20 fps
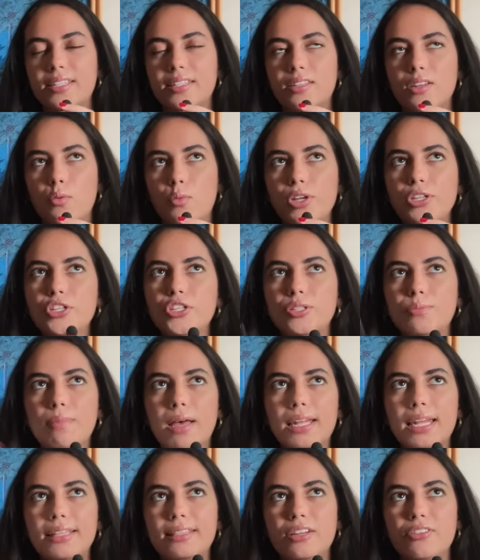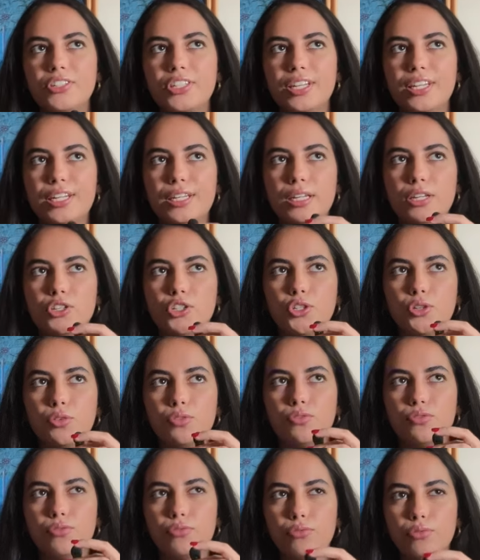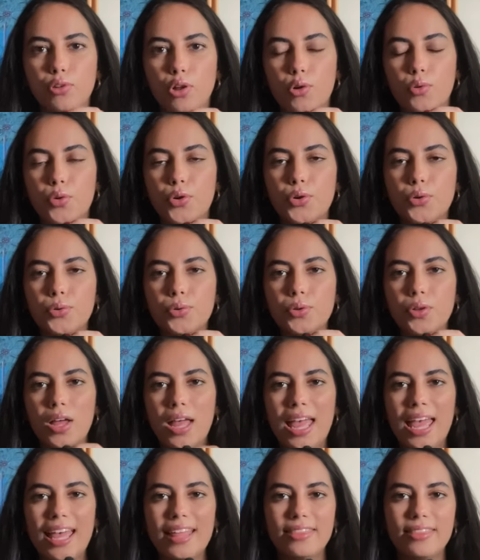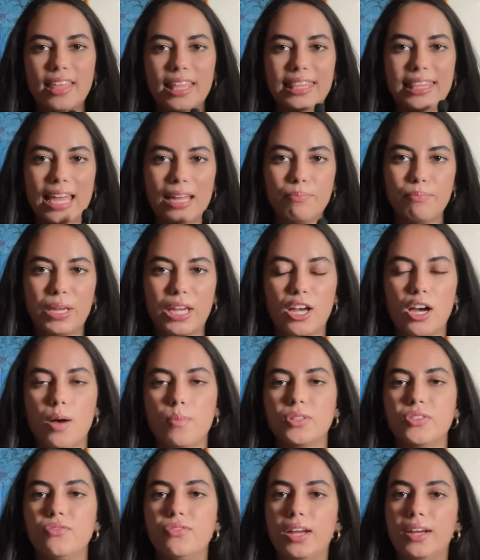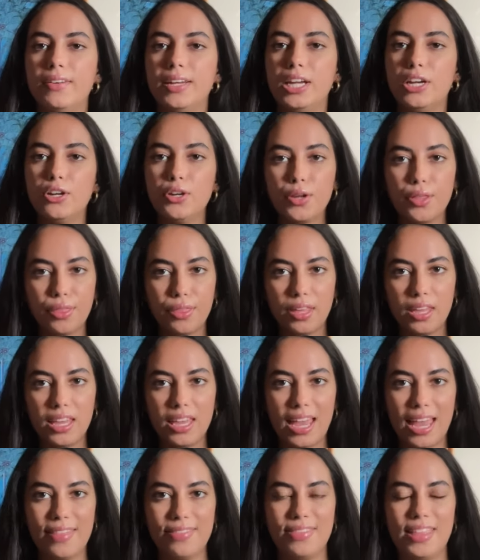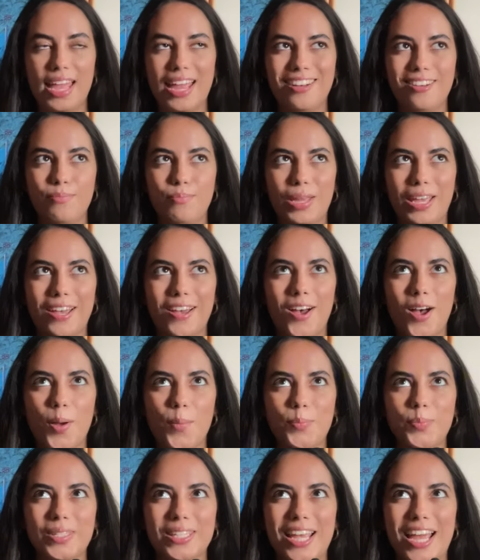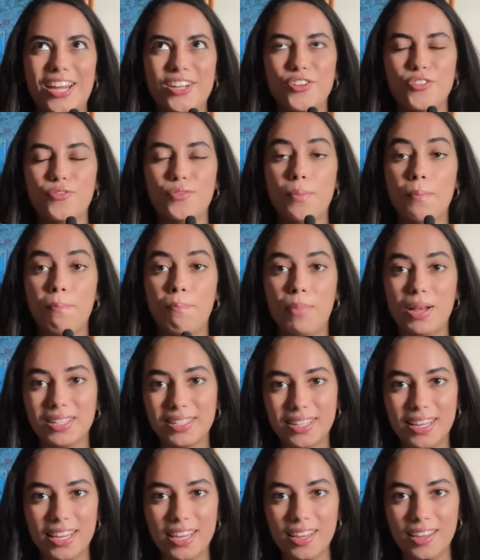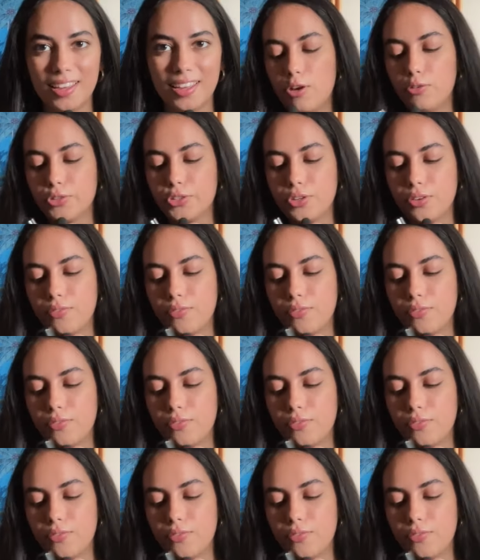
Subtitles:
When you smell it, there's an initial floral that then becomes very earthy and then becomes kind of musky. I also